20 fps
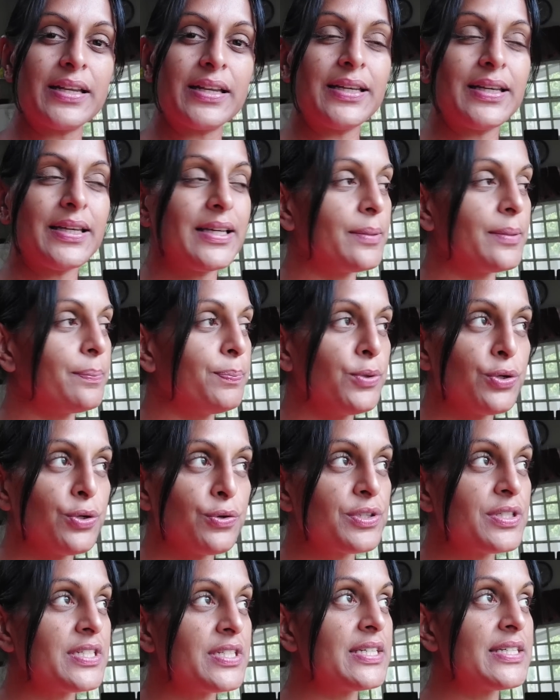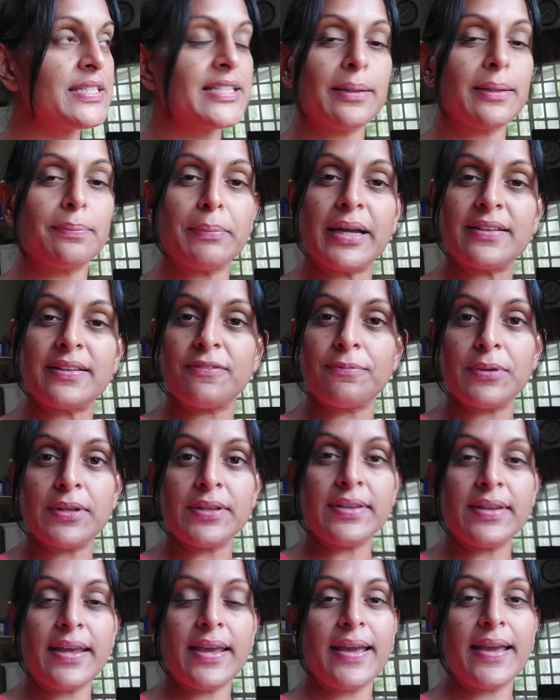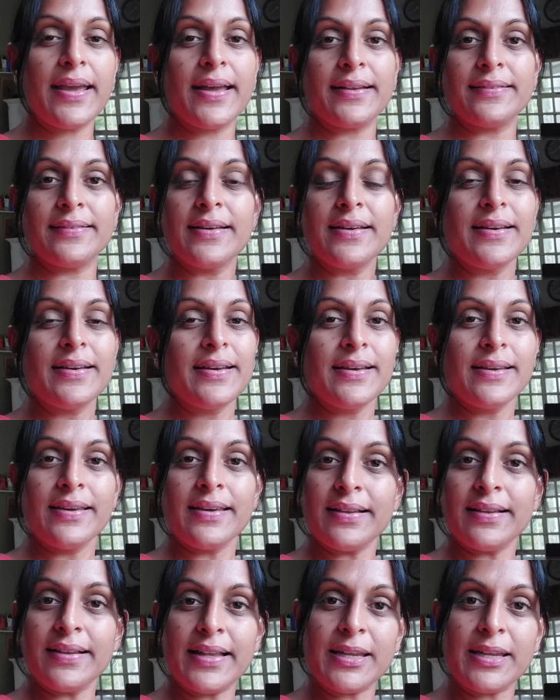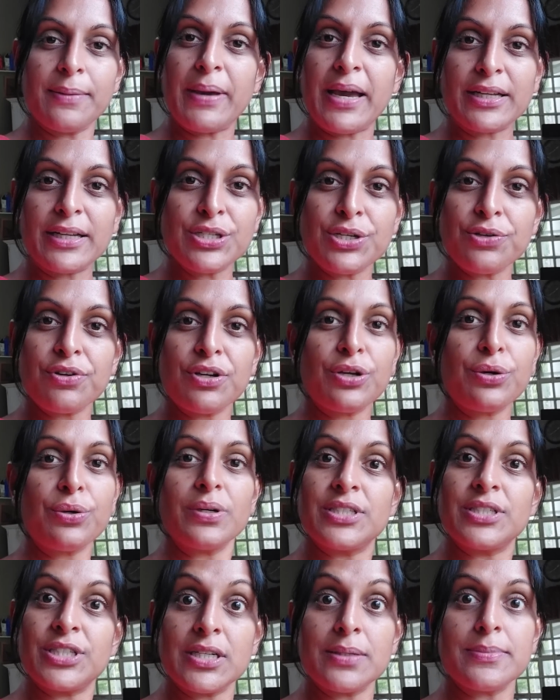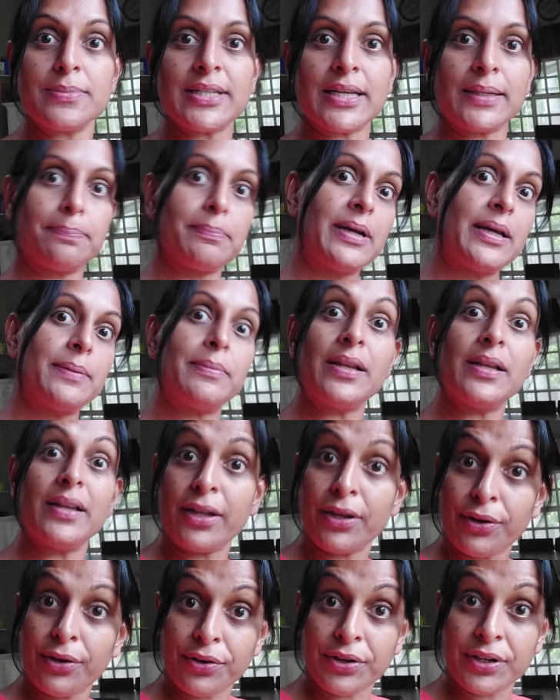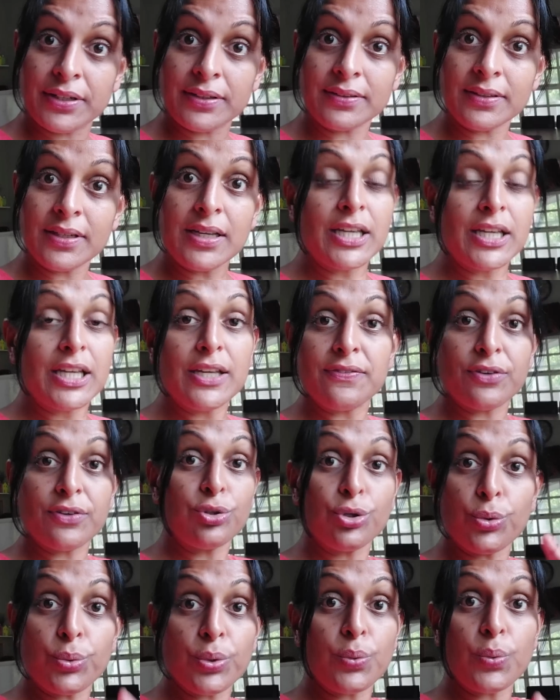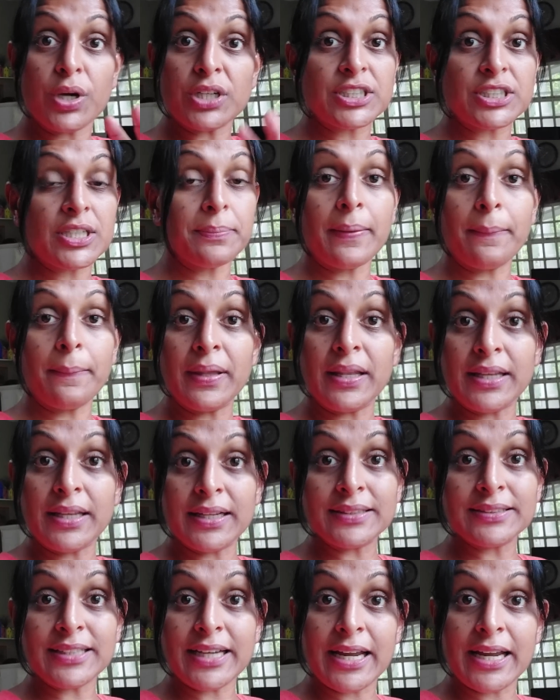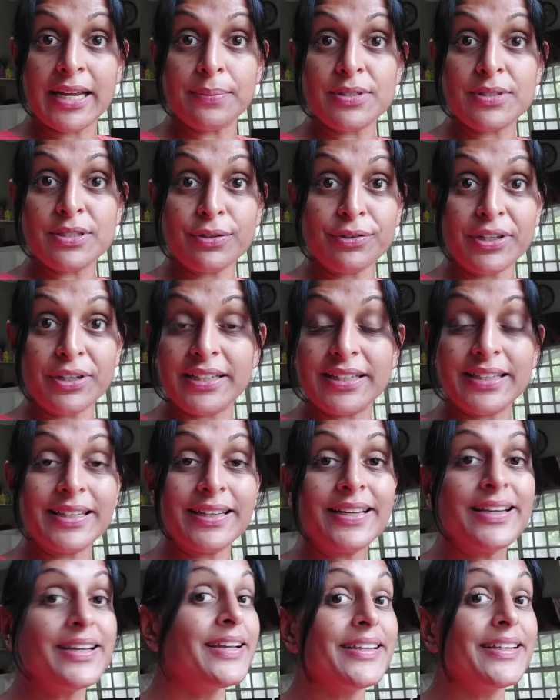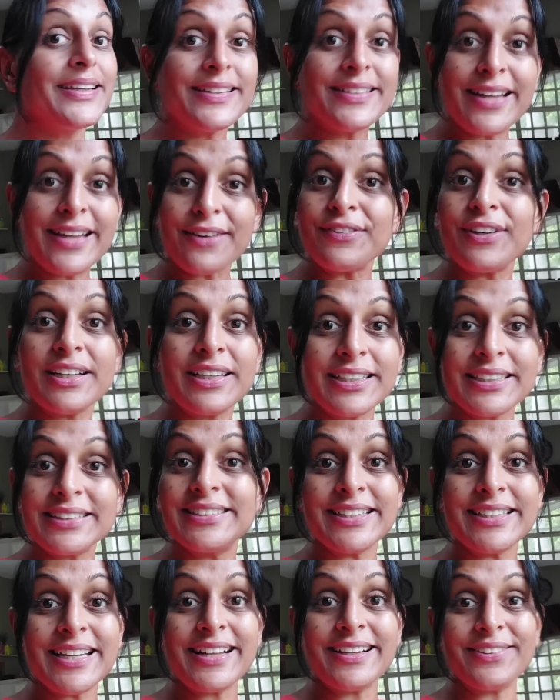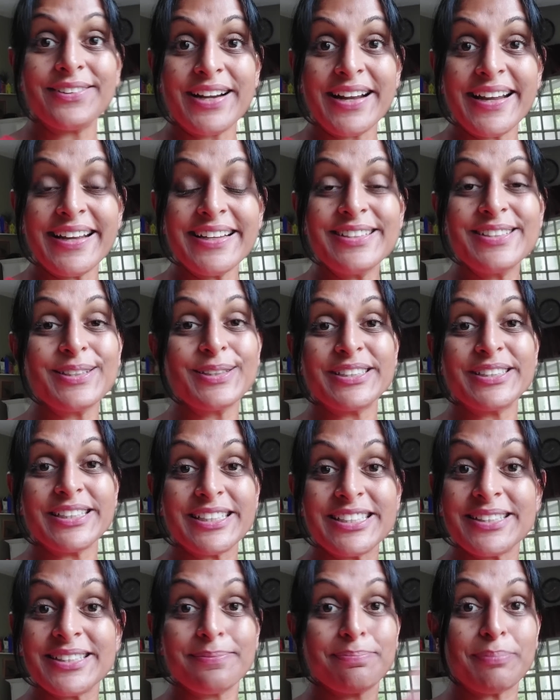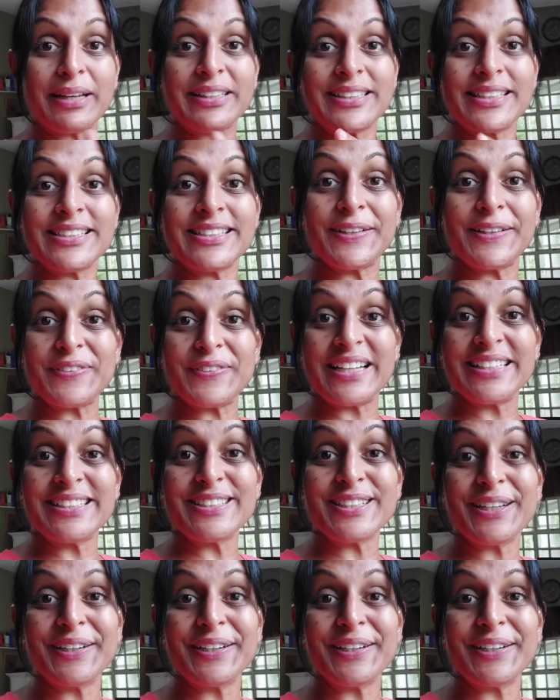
any impurities that might have been there and kill any bacteria or germs that might be lingering even though we washed them a million times already you never could tell right so just better safe than